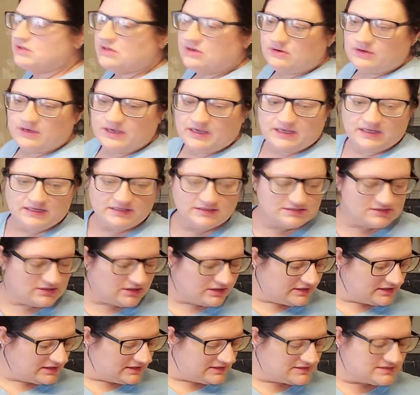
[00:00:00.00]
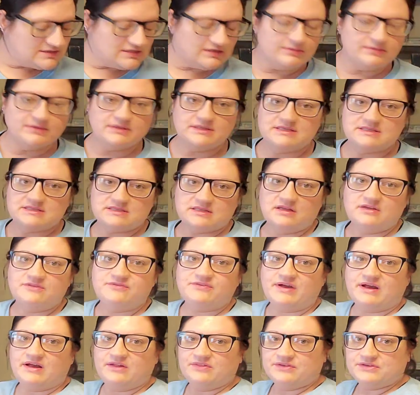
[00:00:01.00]
to go ahead and start getting some of this
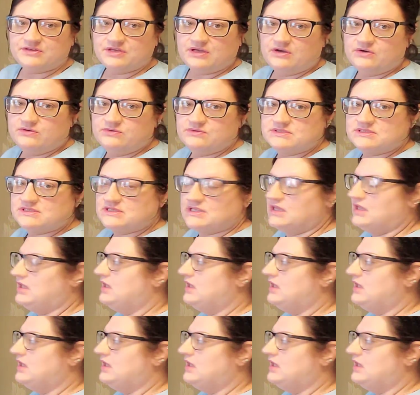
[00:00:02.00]
stuff out of the totes